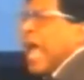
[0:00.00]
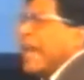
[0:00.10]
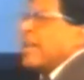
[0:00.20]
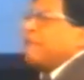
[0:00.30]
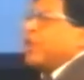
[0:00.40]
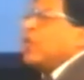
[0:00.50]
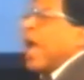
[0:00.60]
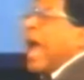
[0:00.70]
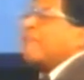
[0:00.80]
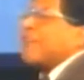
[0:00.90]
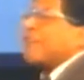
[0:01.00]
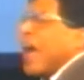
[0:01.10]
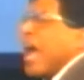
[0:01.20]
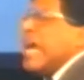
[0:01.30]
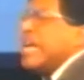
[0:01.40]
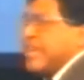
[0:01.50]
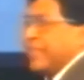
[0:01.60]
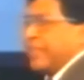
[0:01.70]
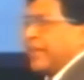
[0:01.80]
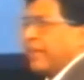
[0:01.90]
And if you have the
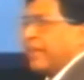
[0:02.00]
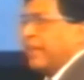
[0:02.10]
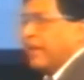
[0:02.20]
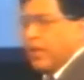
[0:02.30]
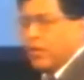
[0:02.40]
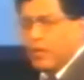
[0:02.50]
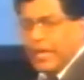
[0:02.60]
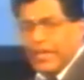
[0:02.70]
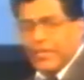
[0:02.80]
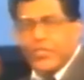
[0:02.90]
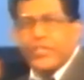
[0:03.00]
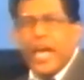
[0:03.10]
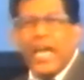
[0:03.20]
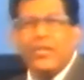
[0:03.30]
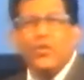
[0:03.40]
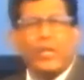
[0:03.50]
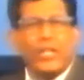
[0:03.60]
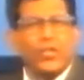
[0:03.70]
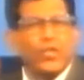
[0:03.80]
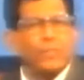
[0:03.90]
faith, you can say, you
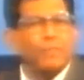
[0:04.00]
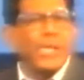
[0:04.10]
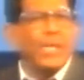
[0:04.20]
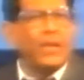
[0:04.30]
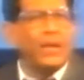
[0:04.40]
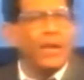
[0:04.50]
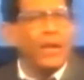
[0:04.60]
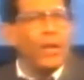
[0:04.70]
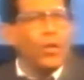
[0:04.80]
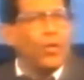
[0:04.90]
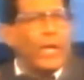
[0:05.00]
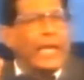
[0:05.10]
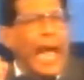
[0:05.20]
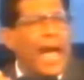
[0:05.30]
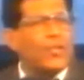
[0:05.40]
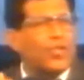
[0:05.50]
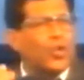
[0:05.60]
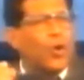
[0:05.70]
can speak, you can ask